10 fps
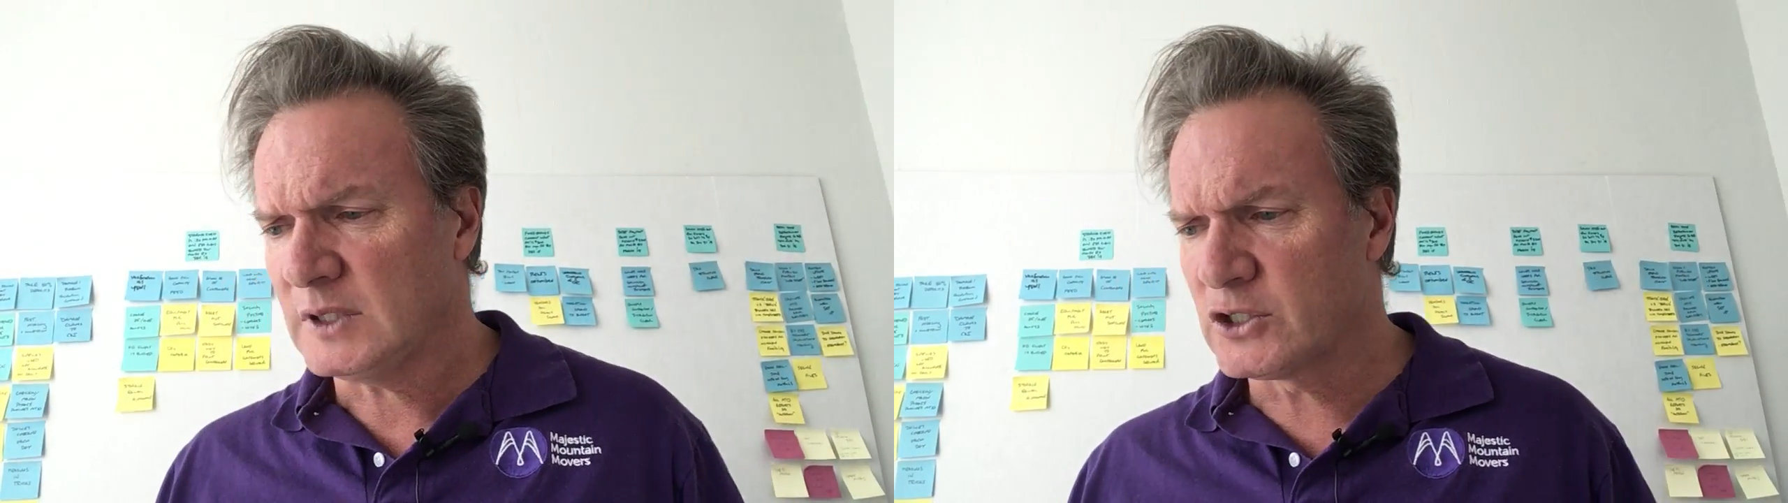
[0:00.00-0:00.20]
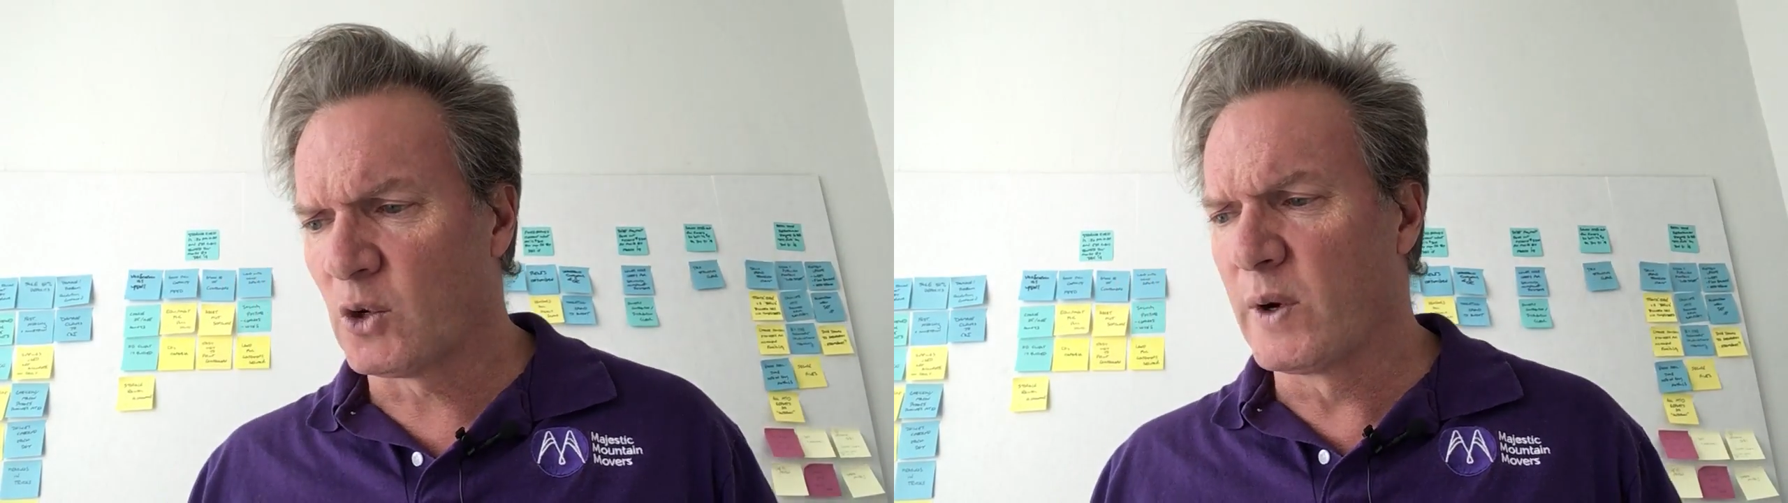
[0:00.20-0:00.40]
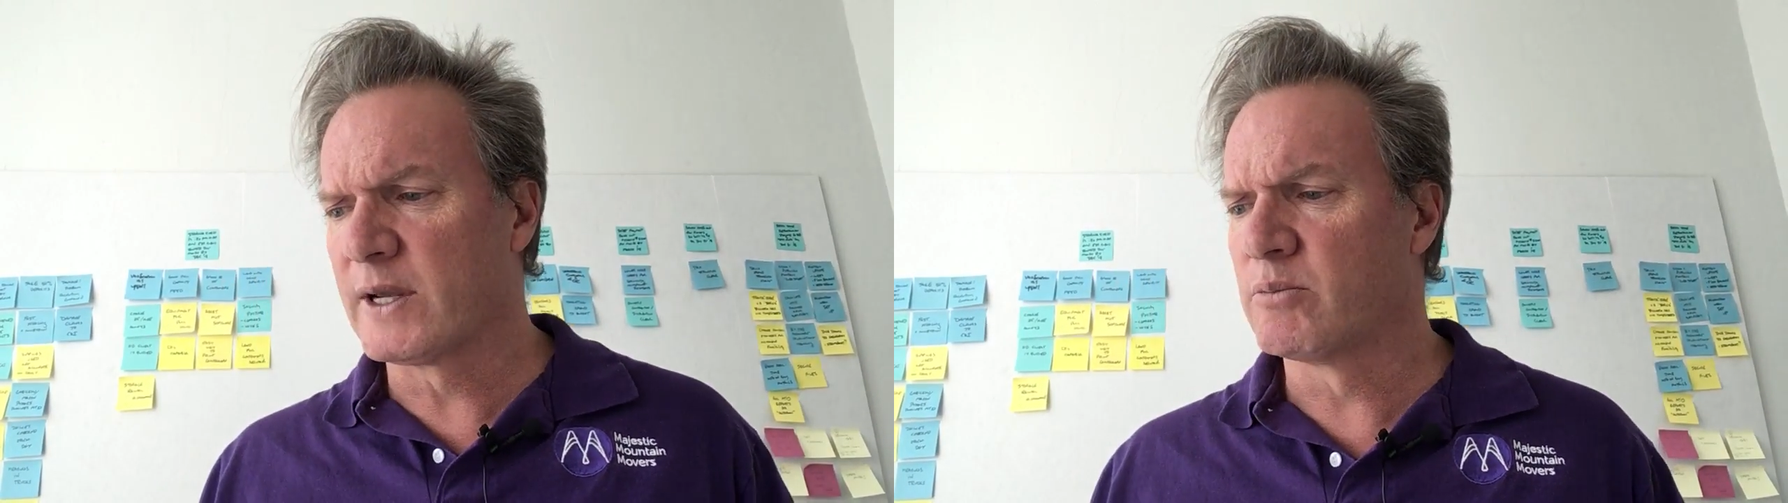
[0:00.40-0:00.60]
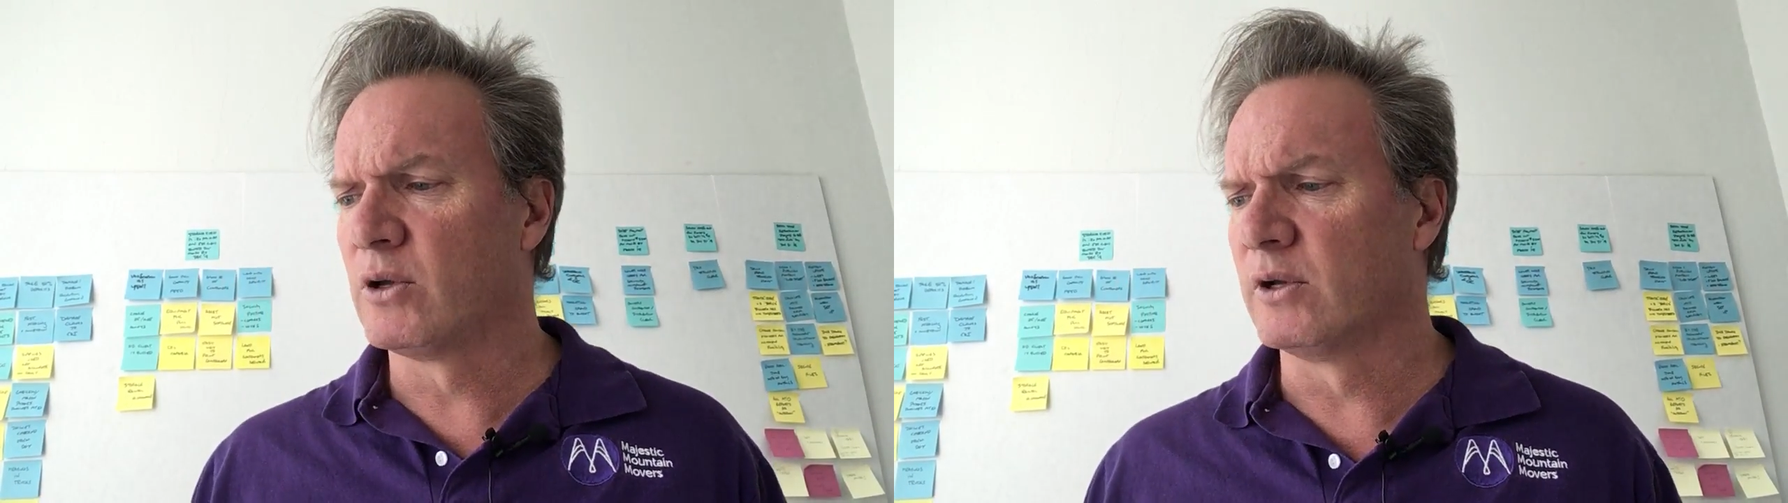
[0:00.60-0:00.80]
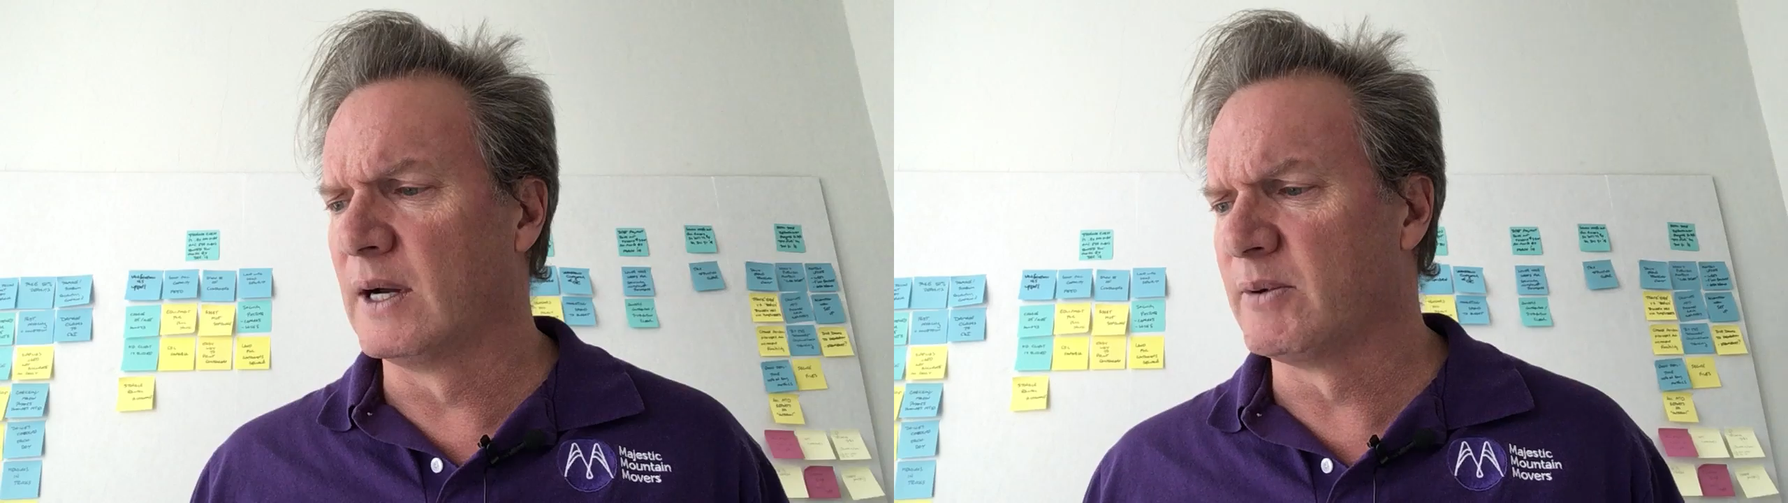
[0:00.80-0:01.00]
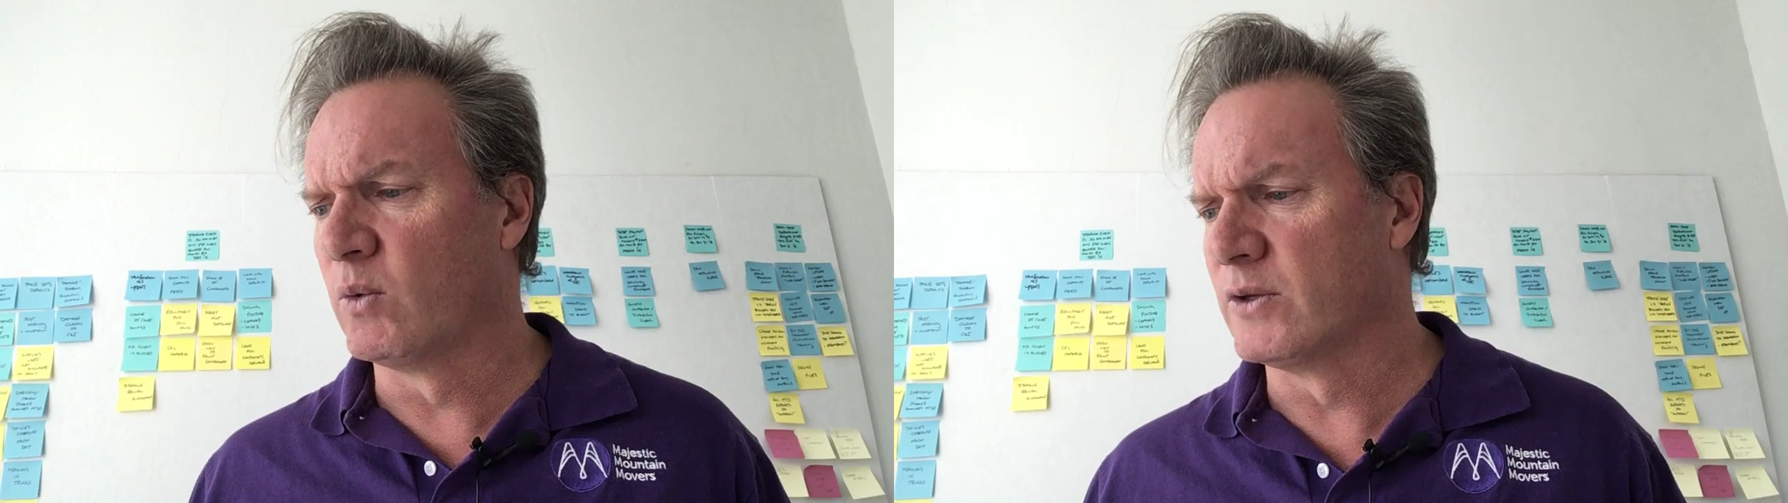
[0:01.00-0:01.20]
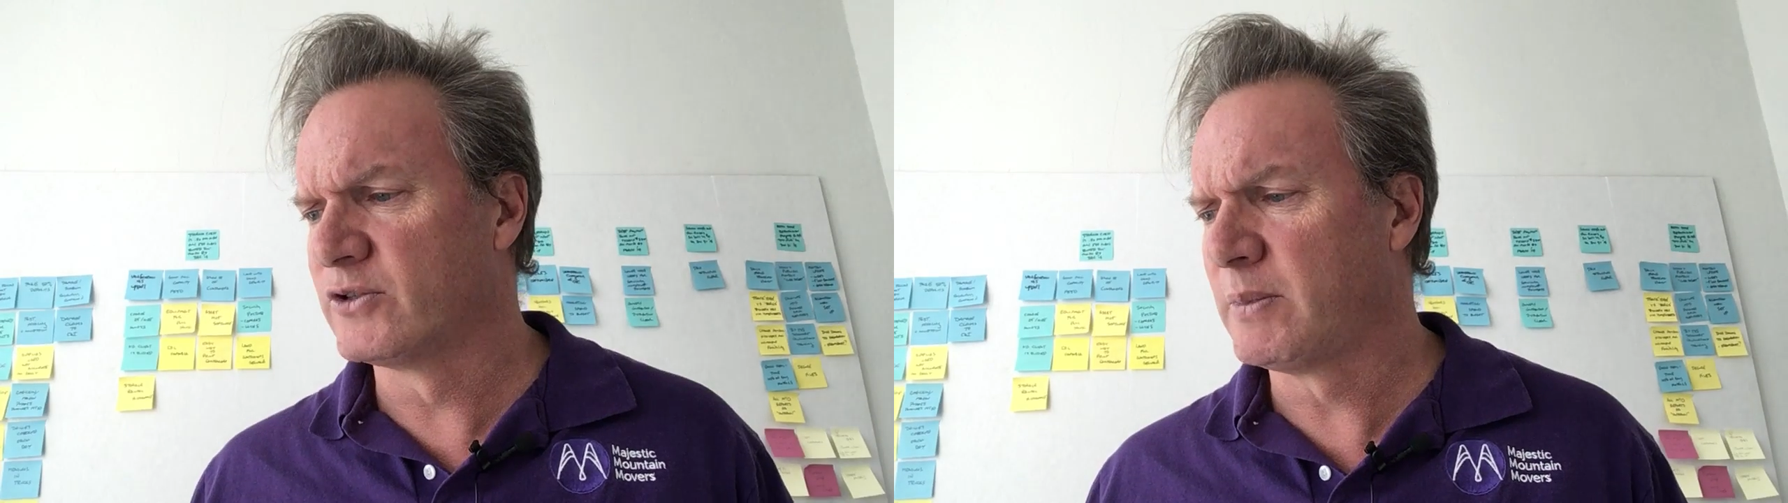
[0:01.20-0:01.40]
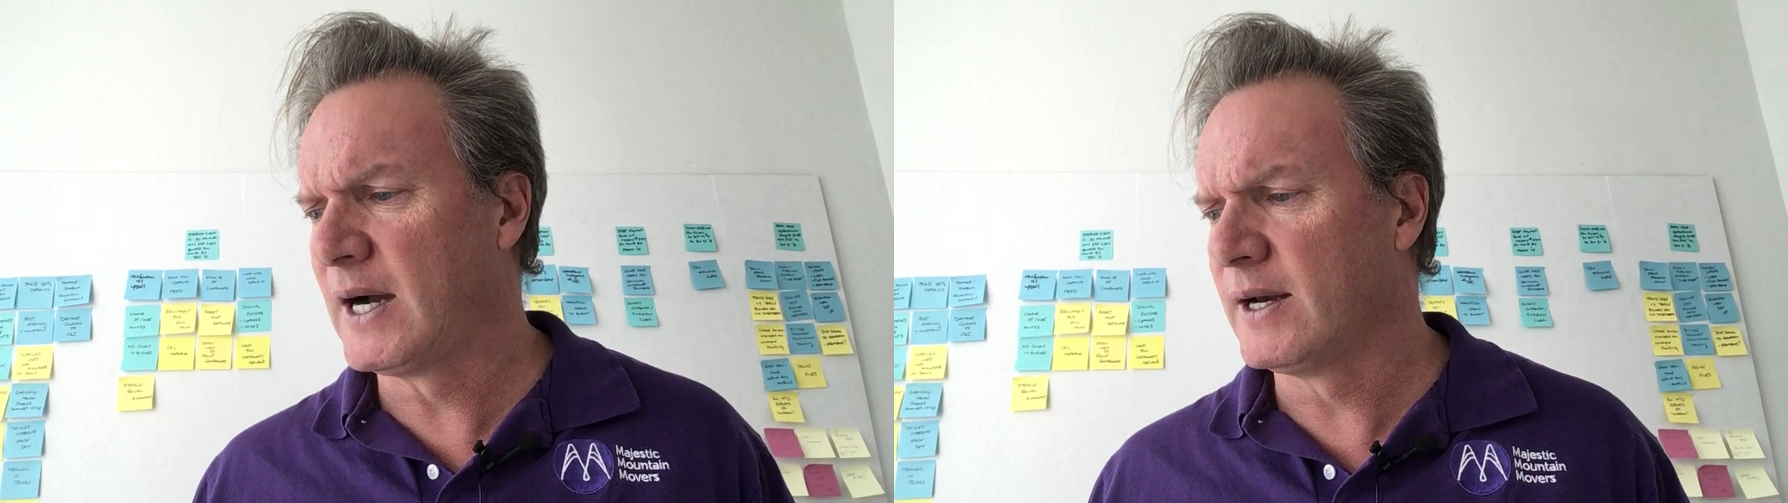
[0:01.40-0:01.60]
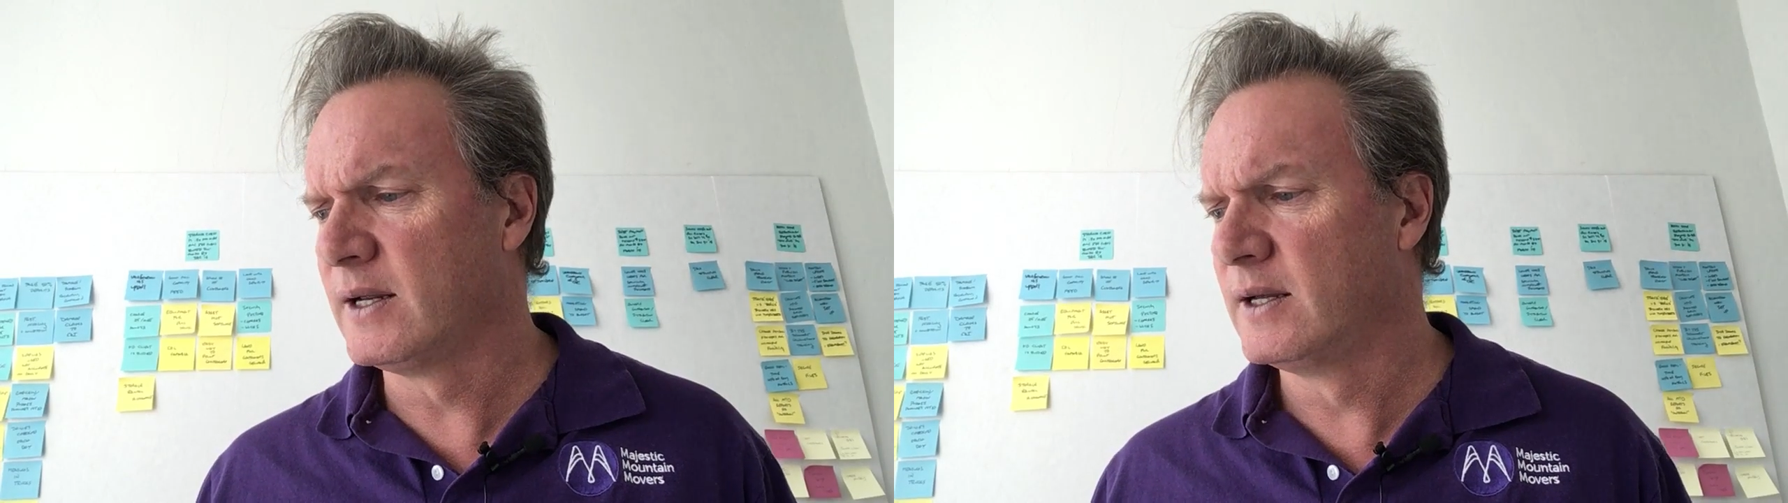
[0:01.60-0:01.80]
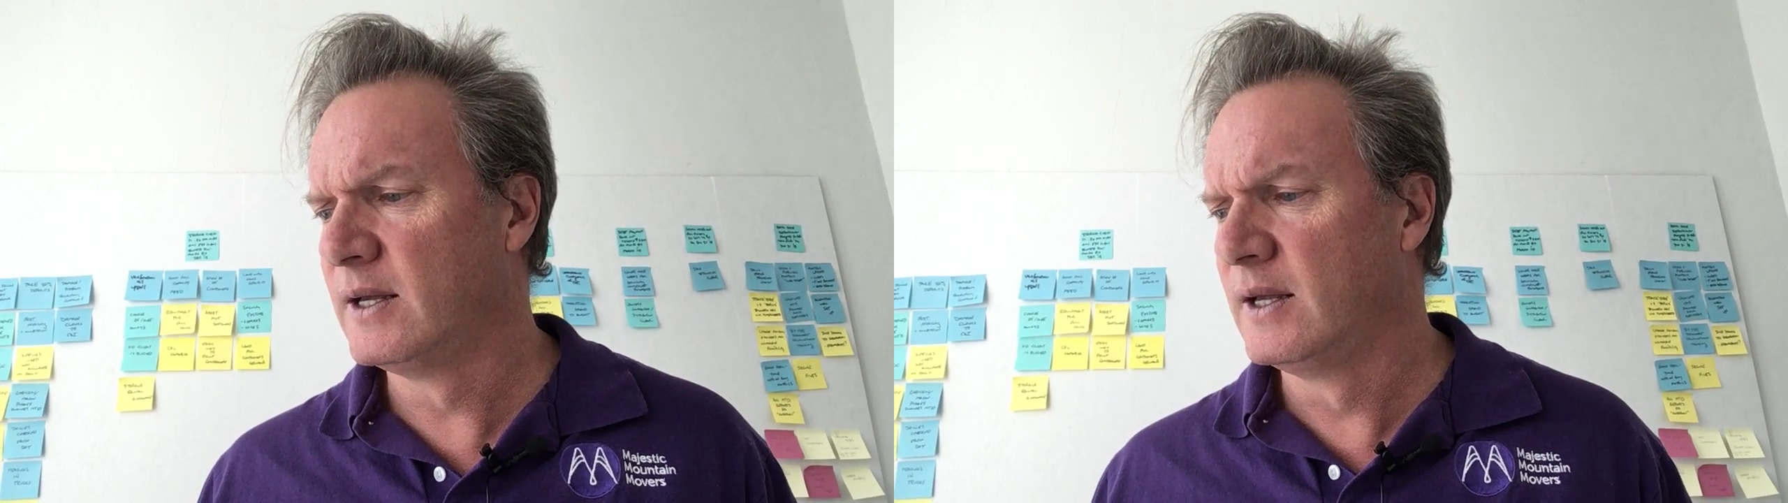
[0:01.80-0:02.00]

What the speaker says: So we can pull it up in one spot